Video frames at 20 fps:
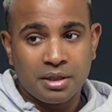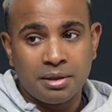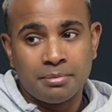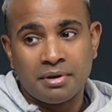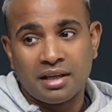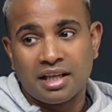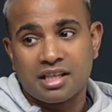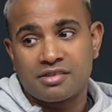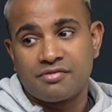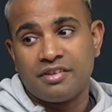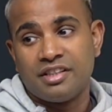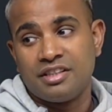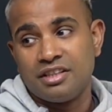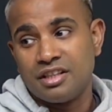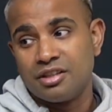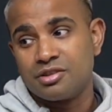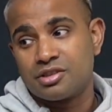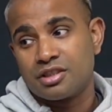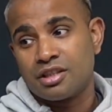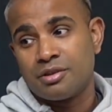my last
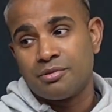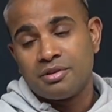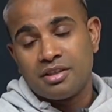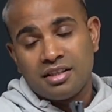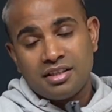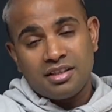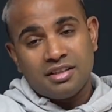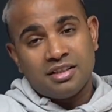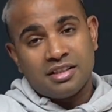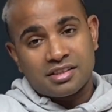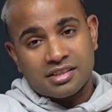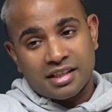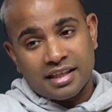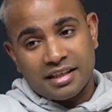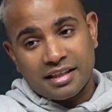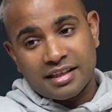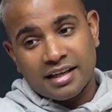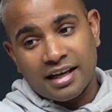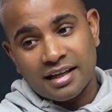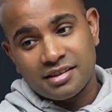video. So let's get
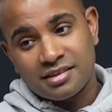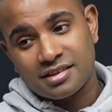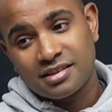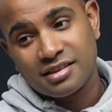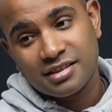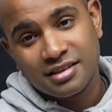it, guys.